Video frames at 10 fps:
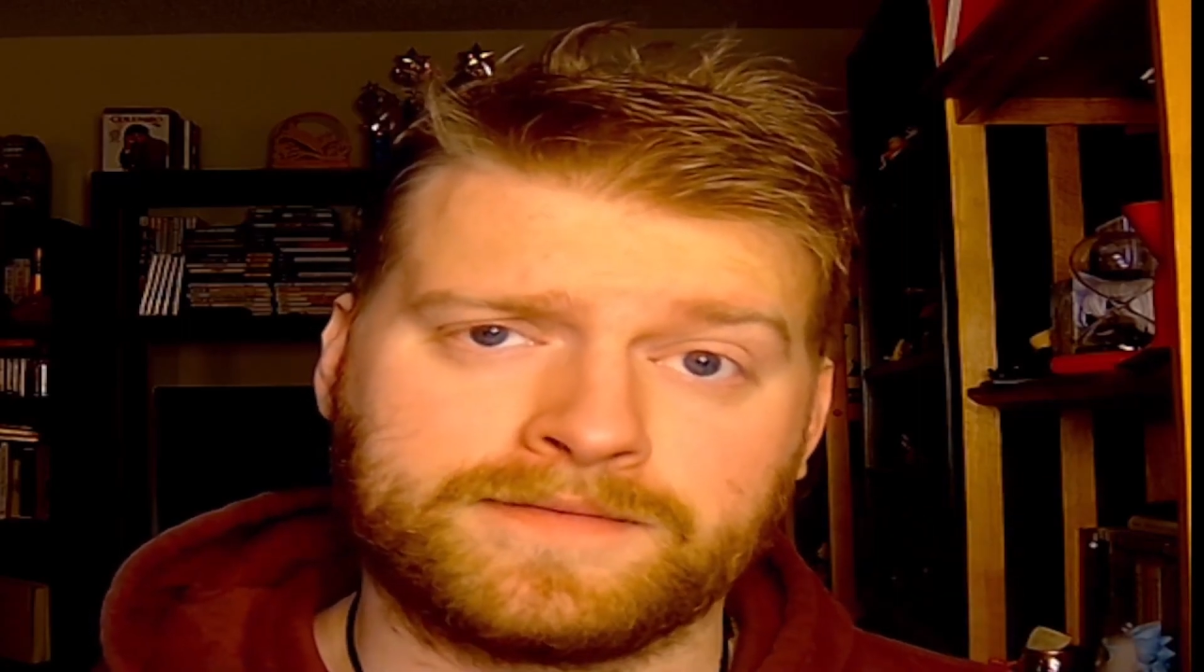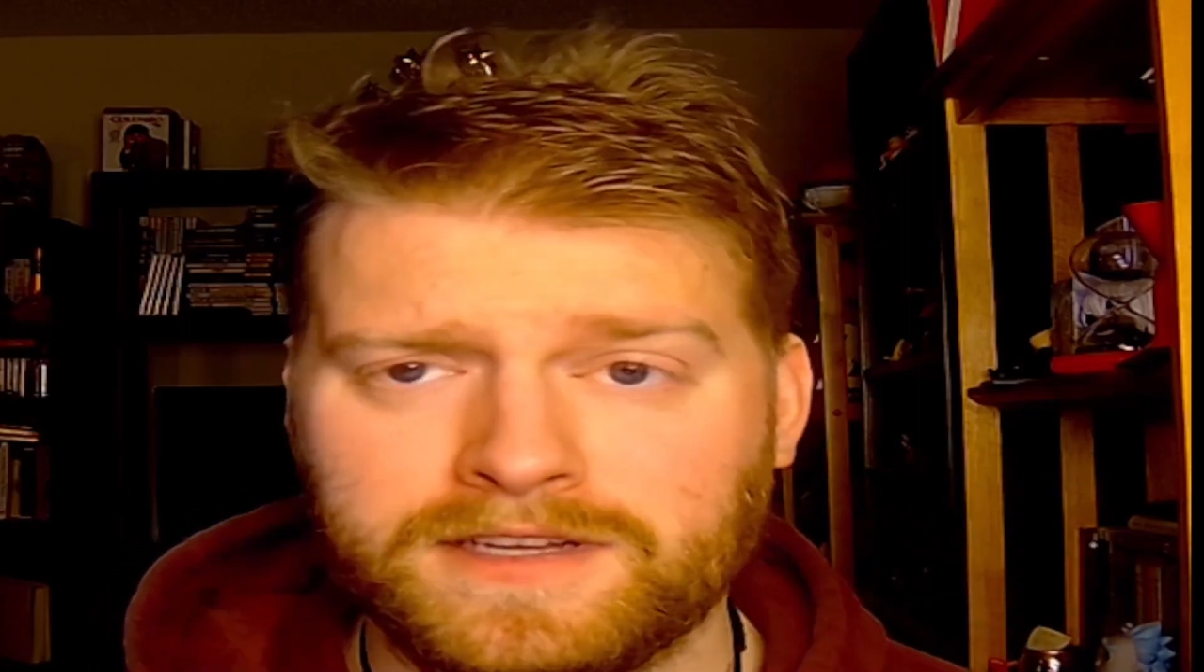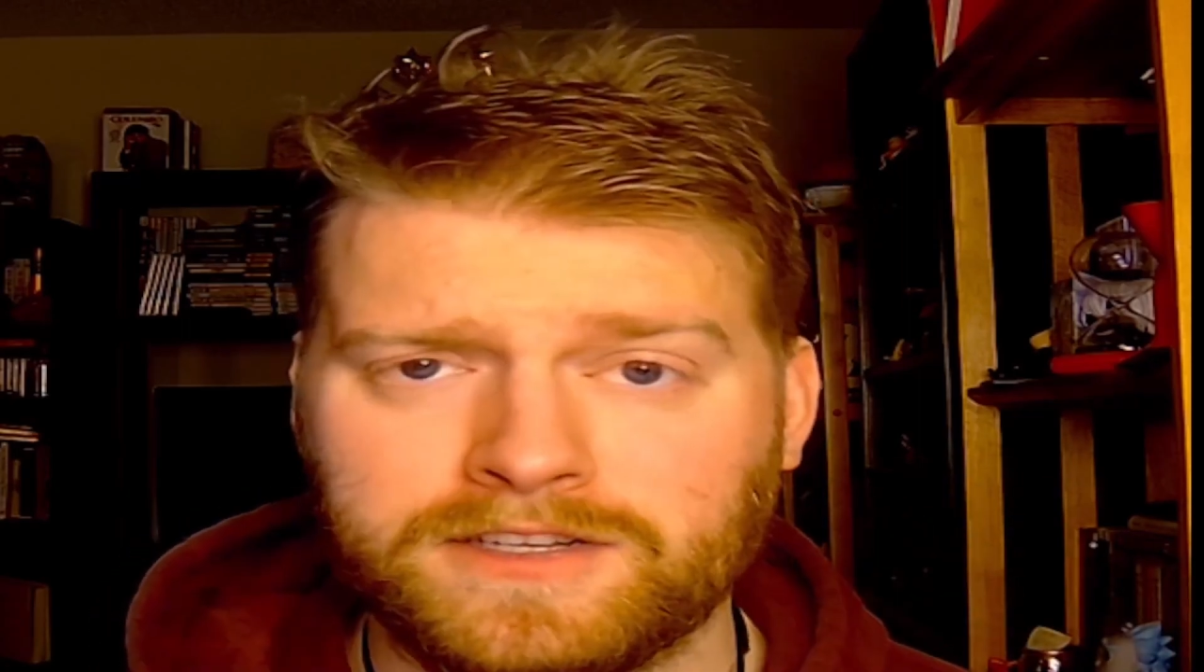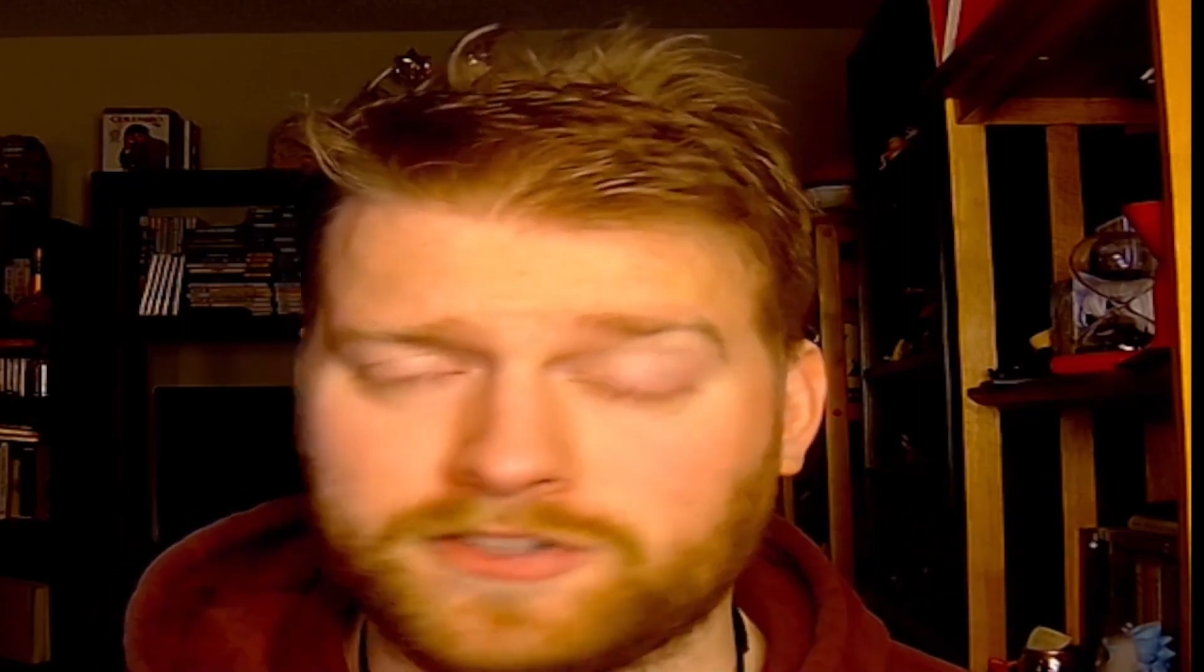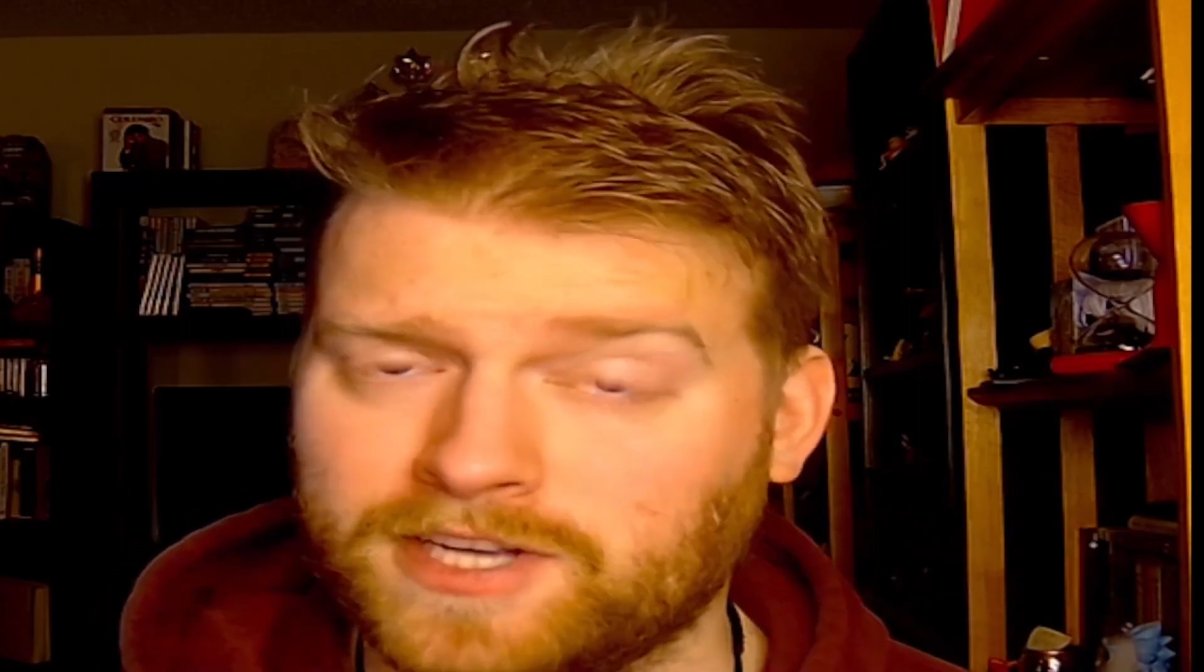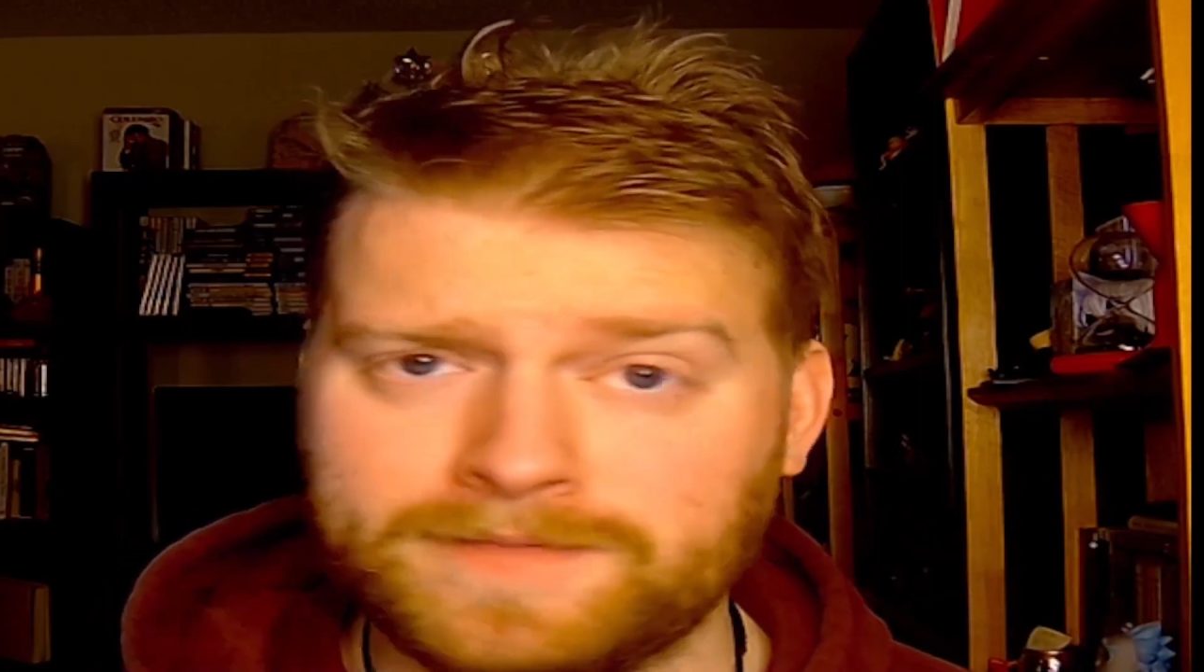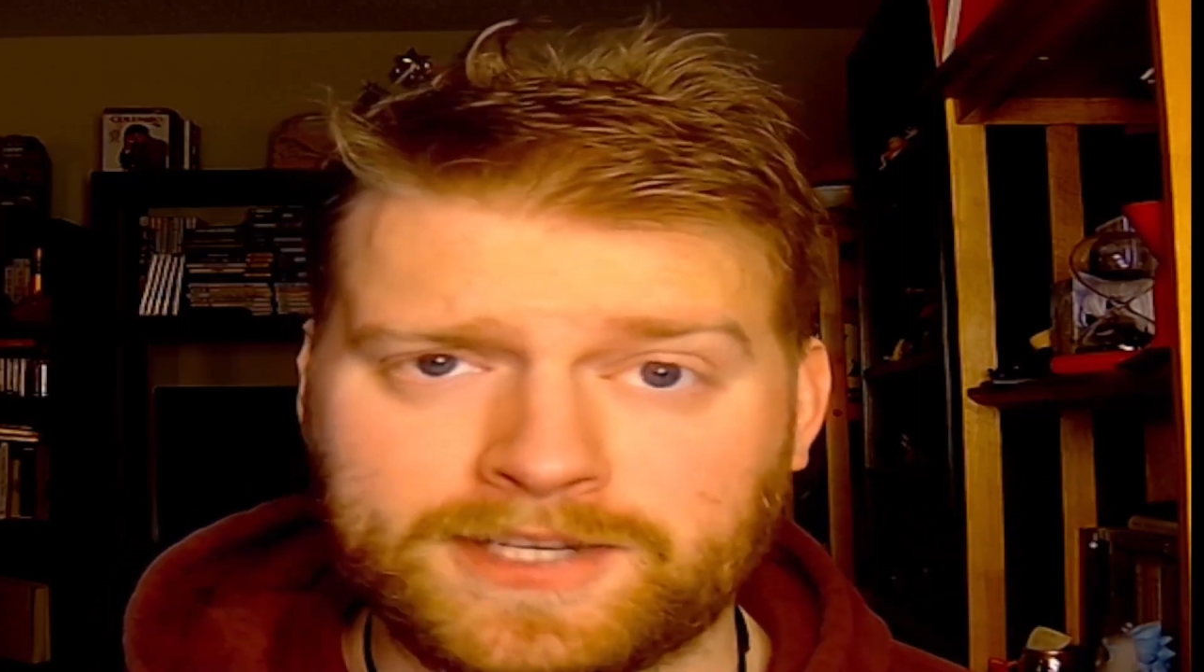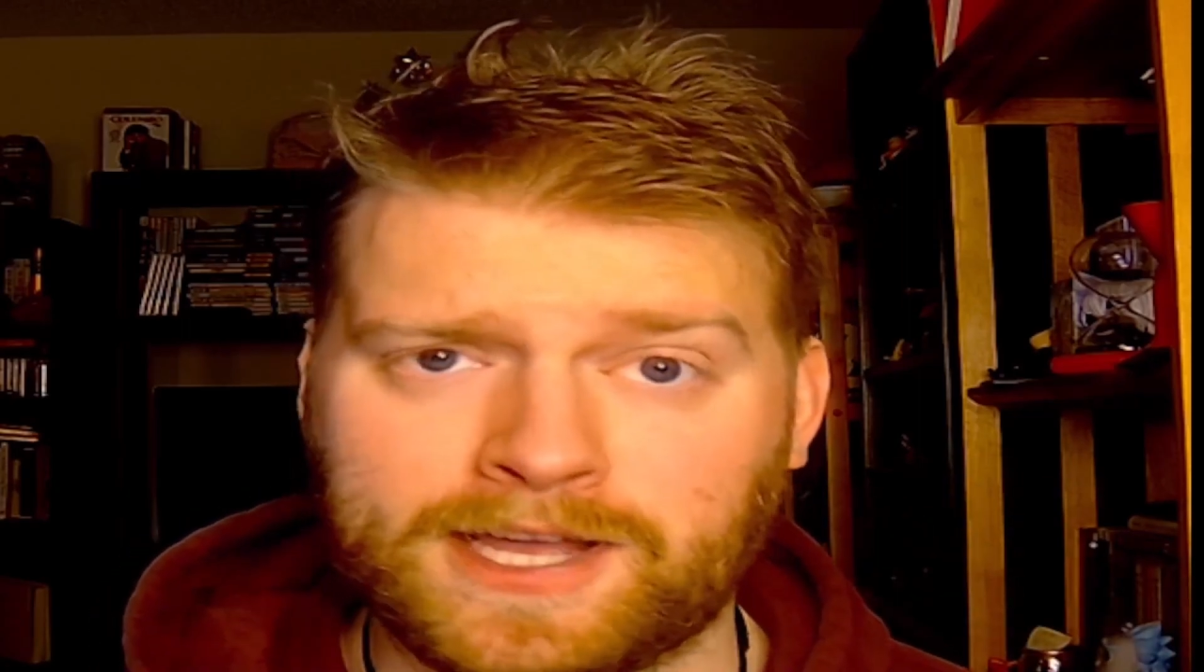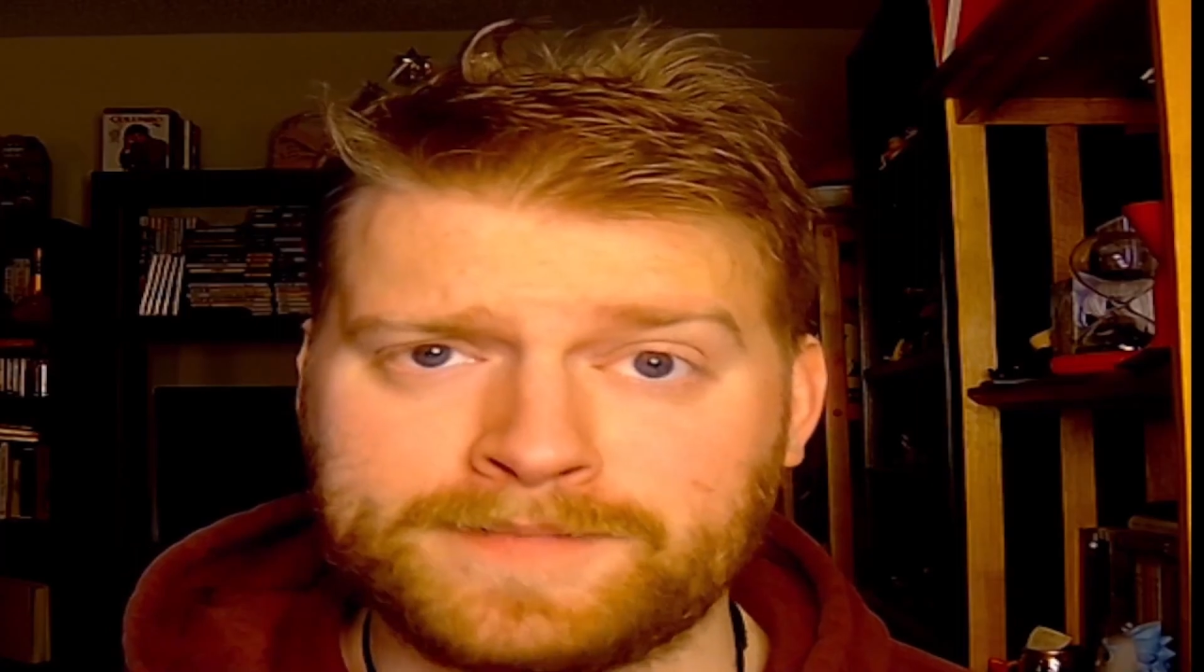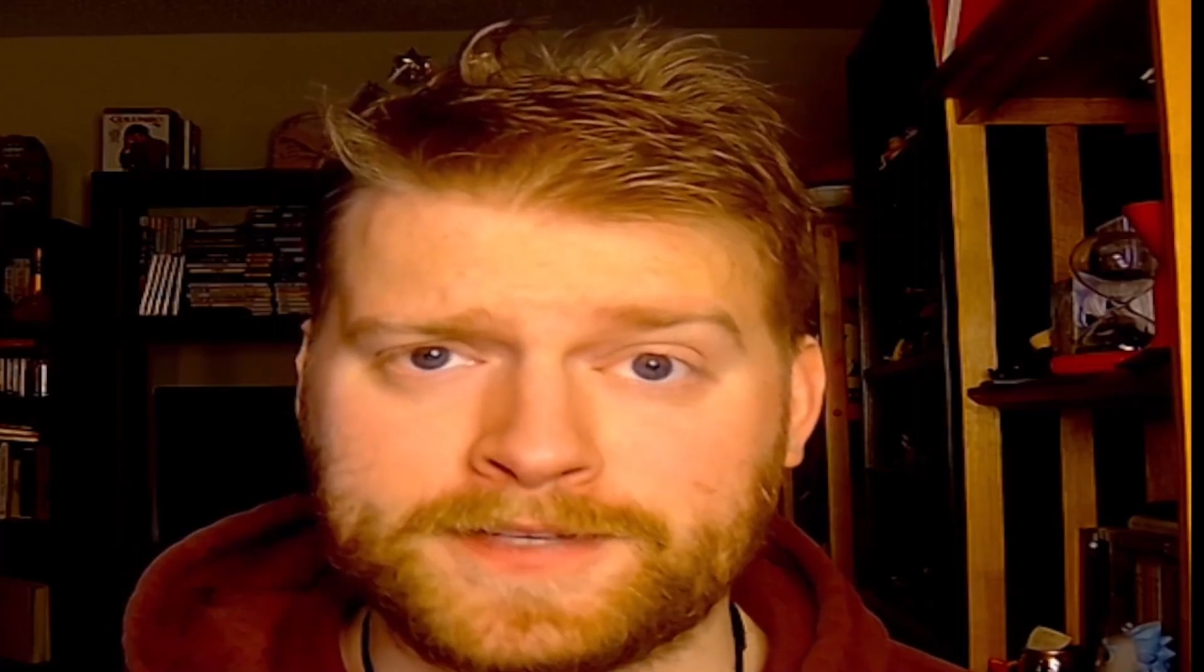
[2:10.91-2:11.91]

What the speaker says: Sometimes this can